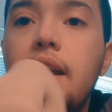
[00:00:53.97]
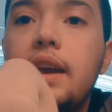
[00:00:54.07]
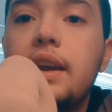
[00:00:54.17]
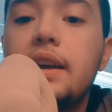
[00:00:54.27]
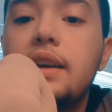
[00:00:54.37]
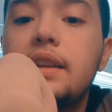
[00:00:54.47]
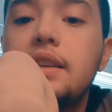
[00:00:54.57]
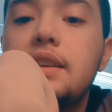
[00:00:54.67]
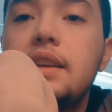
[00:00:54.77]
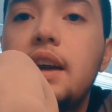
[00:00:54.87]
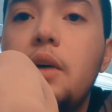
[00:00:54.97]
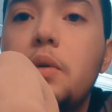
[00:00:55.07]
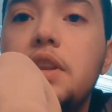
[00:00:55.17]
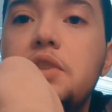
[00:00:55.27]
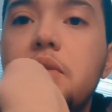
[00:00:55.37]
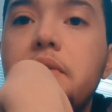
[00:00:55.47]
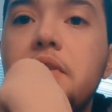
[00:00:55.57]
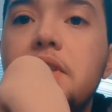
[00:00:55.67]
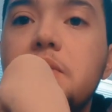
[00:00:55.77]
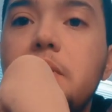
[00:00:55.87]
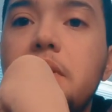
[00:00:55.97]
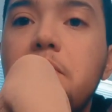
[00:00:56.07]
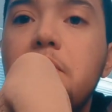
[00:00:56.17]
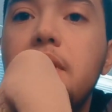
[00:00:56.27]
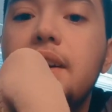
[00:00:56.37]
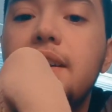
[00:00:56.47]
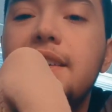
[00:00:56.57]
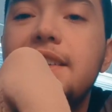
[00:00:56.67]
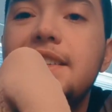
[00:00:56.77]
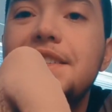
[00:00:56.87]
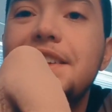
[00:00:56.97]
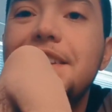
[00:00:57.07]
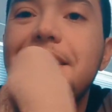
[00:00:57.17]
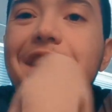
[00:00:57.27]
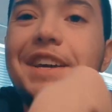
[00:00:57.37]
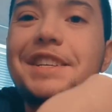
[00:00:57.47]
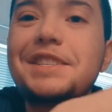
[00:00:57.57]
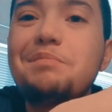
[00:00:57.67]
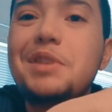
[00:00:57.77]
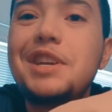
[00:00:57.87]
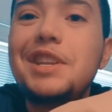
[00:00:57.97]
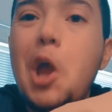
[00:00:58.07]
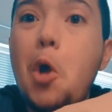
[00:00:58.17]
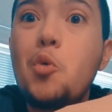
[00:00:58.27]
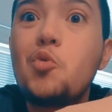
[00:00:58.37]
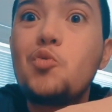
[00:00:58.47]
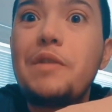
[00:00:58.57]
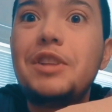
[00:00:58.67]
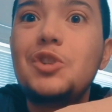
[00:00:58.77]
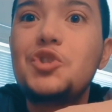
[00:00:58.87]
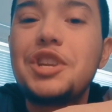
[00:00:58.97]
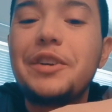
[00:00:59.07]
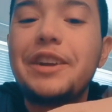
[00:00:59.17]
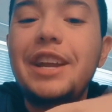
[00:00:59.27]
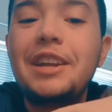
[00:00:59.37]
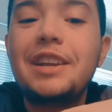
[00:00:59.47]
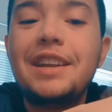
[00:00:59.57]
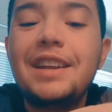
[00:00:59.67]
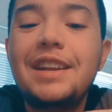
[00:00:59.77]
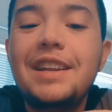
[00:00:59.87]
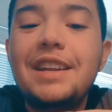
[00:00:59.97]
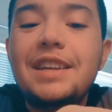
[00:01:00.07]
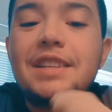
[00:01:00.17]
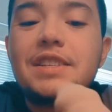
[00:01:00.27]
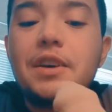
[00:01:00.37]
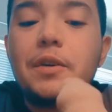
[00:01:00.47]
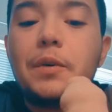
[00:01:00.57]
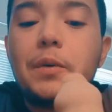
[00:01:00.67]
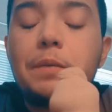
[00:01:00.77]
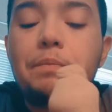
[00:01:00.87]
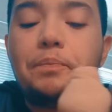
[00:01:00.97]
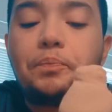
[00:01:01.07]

And I wanted to review this one because it has been revolutionary. So